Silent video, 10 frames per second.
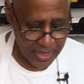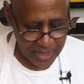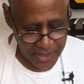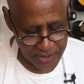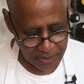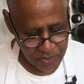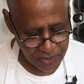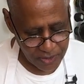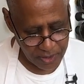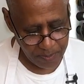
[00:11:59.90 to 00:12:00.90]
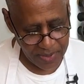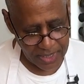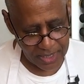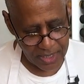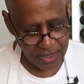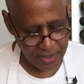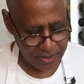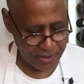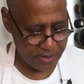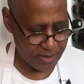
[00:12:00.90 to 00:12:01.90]
is I'm just going to pick
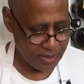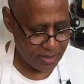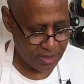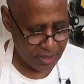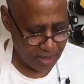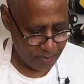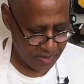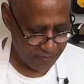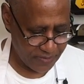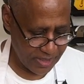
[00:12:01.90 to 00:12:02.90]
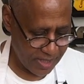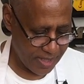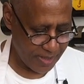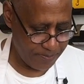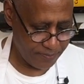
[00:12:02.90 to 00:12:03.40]
a bit of thyme,